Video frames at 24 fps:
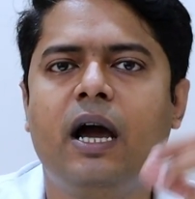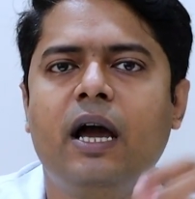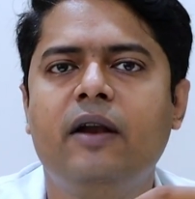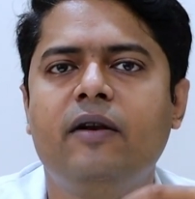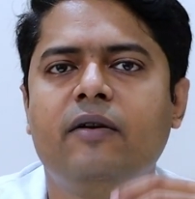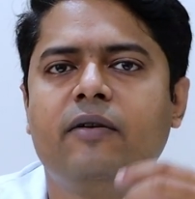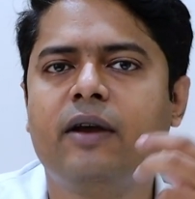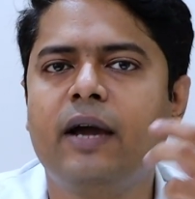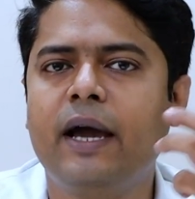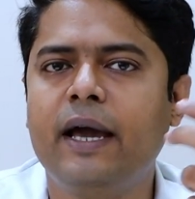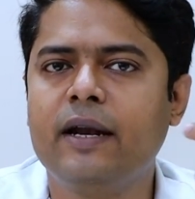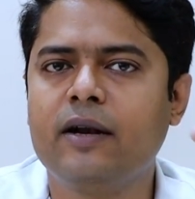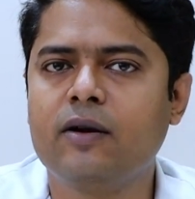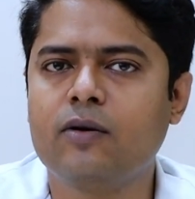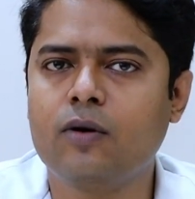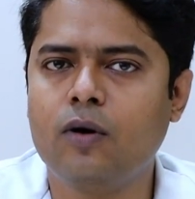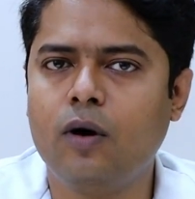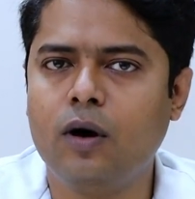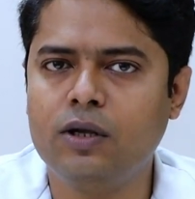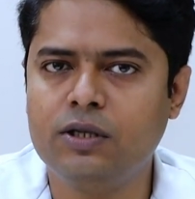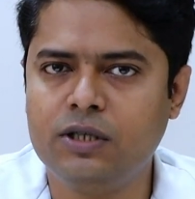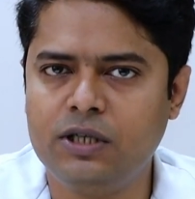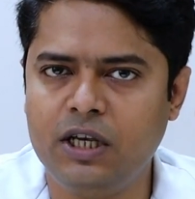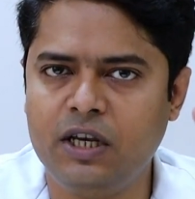and can
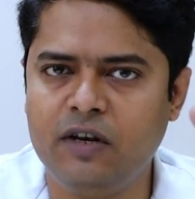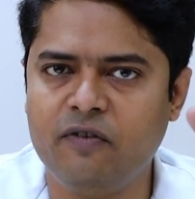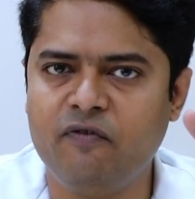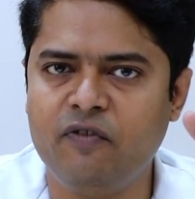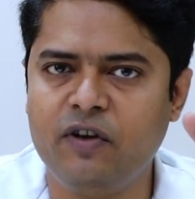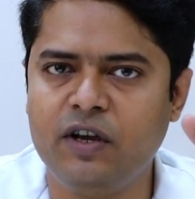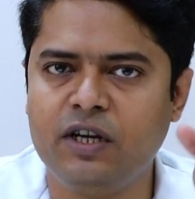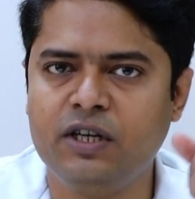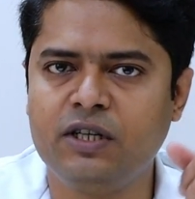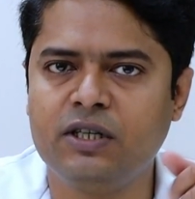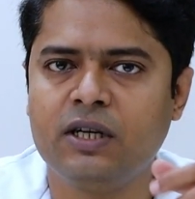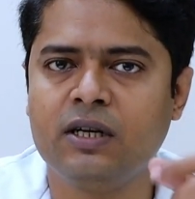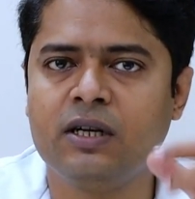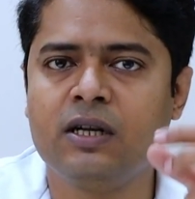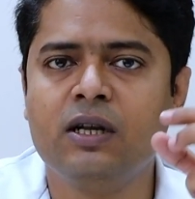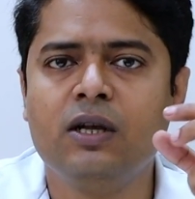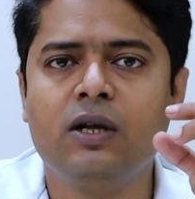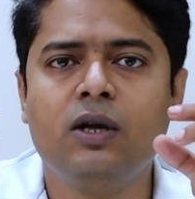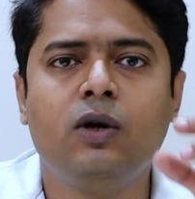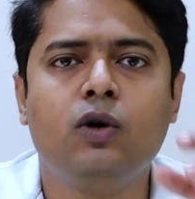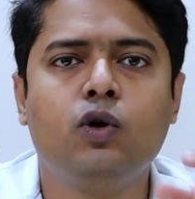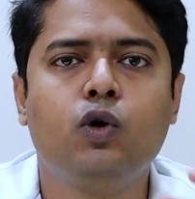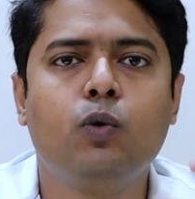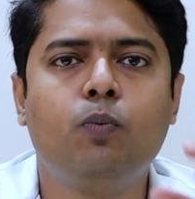cause infection.
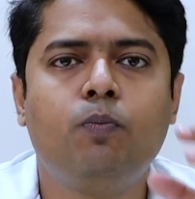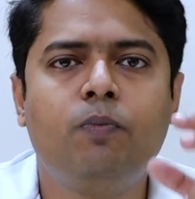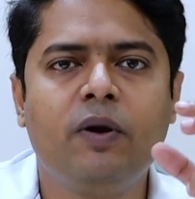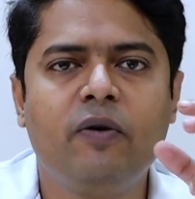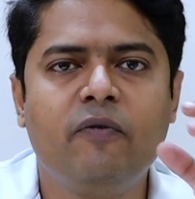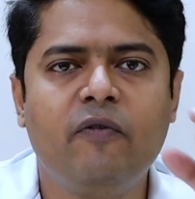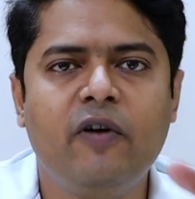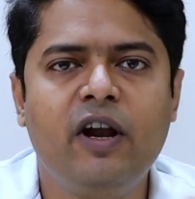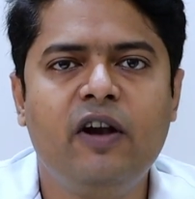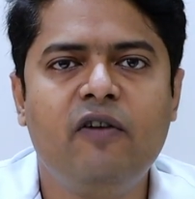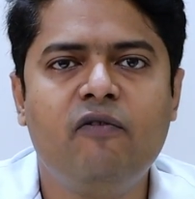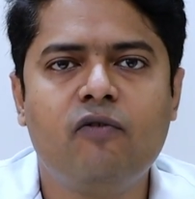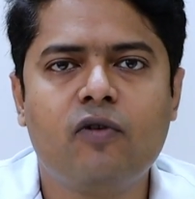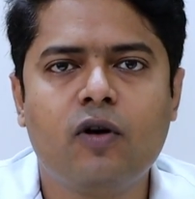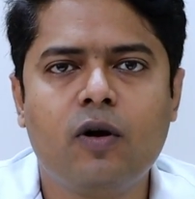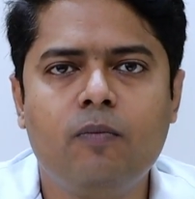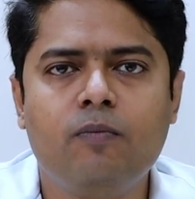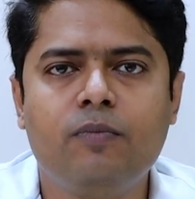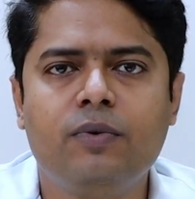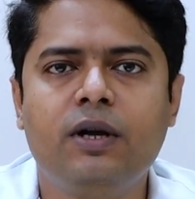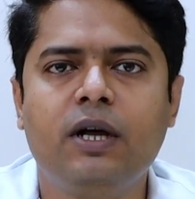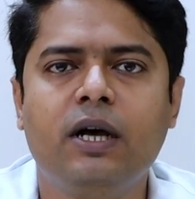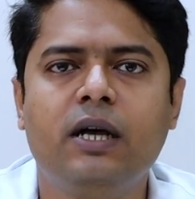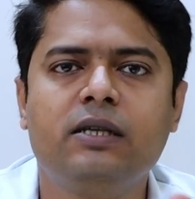To prevent
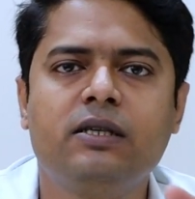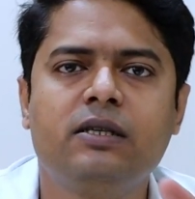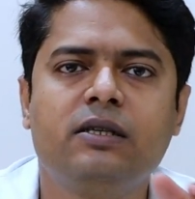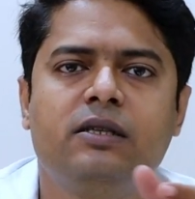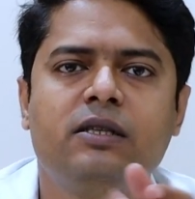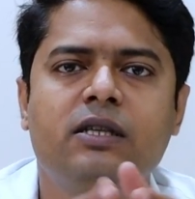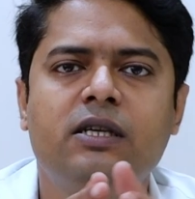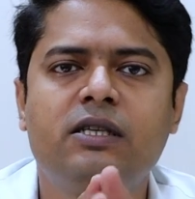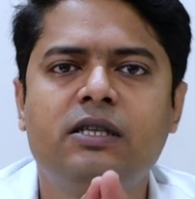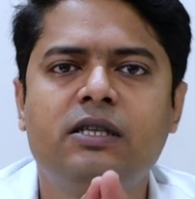from dust, the